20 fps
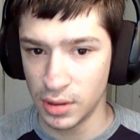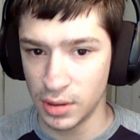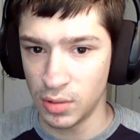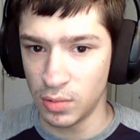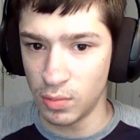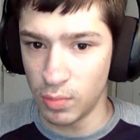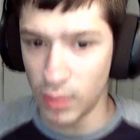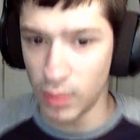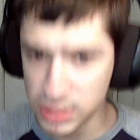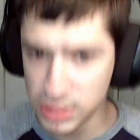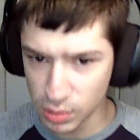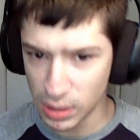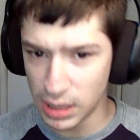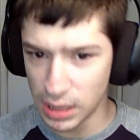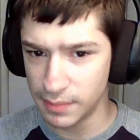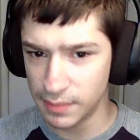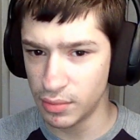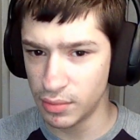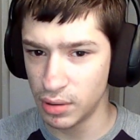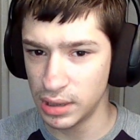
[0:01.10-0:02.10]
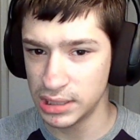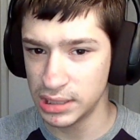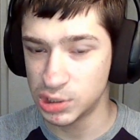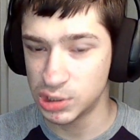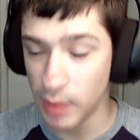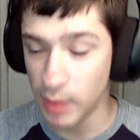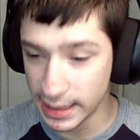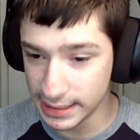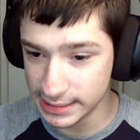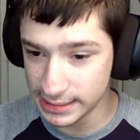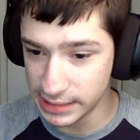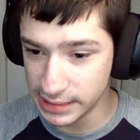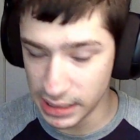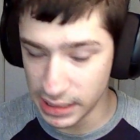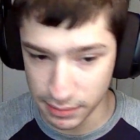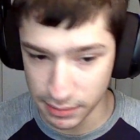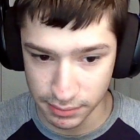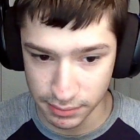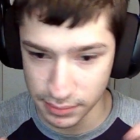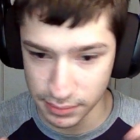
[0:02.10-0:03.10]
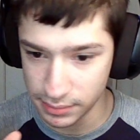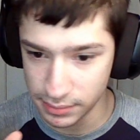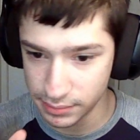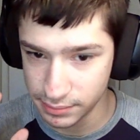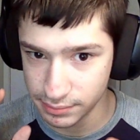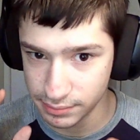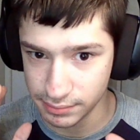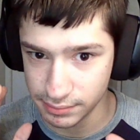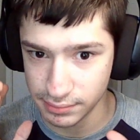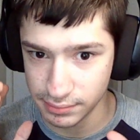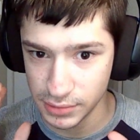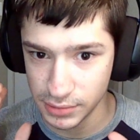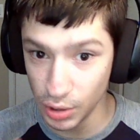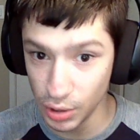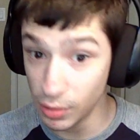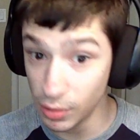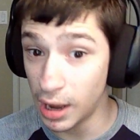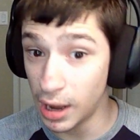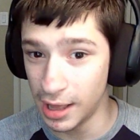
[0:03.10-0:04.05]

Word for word: What's going on, boys? Swaggy's here. New,